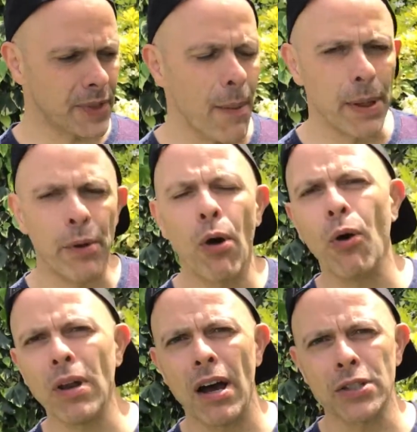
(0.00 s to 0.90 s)
I mean, we
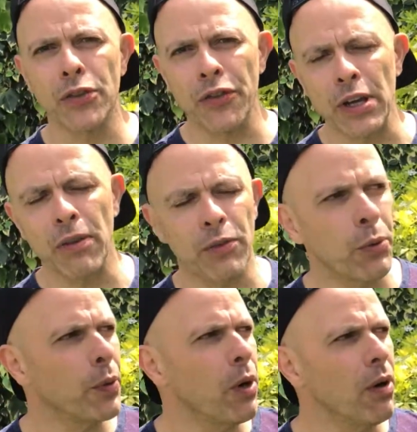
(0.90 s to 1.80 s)
all like to think
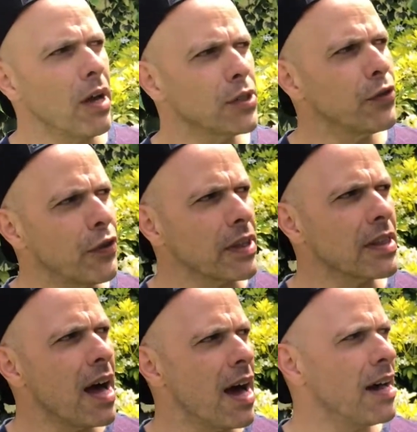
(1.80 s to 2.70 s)
we all like to
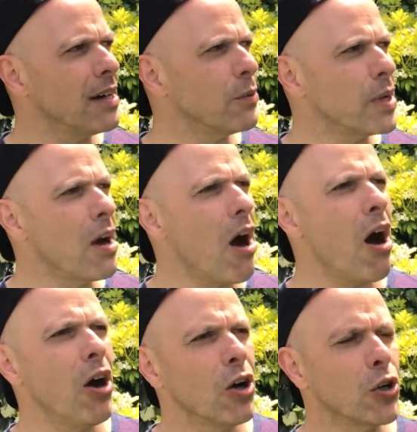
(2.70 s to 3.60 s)
think that we
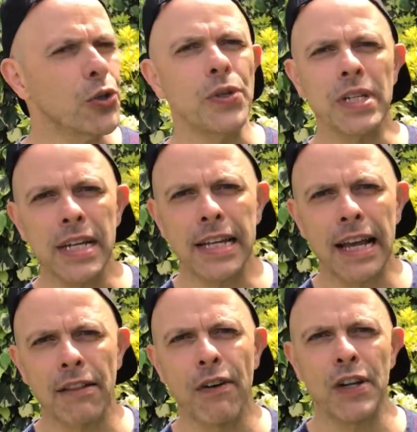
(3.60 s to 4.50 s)
are
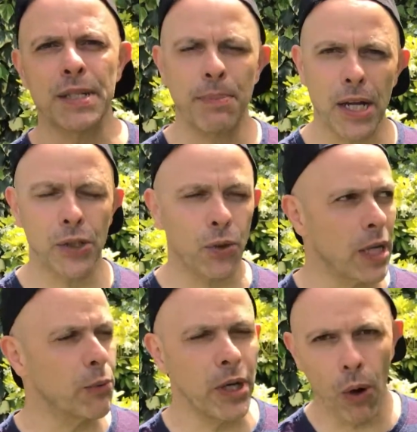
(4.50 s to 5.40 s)
unique and very special,
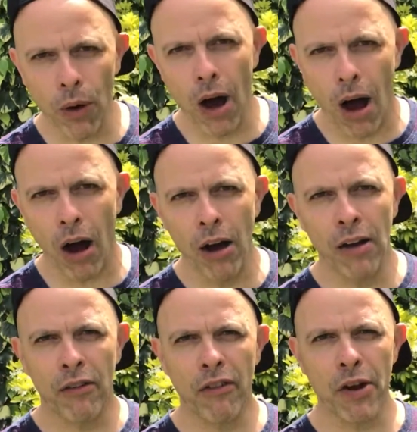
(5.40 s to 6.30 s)
and we all are
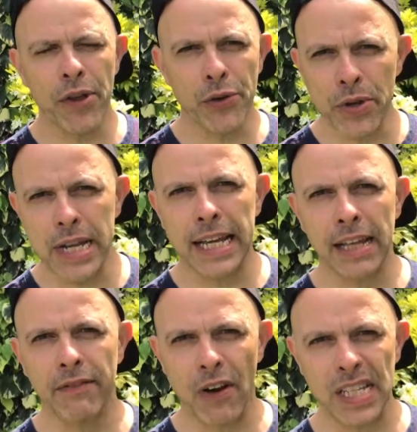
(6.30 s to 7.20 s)
very unique
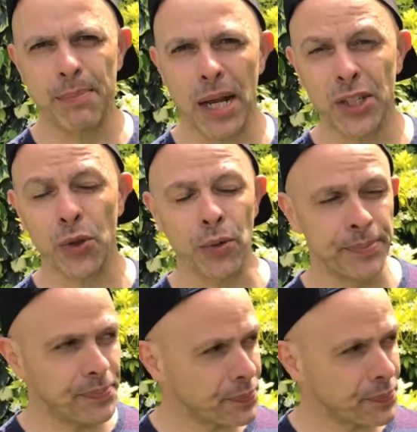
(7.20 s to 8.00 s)
and very special.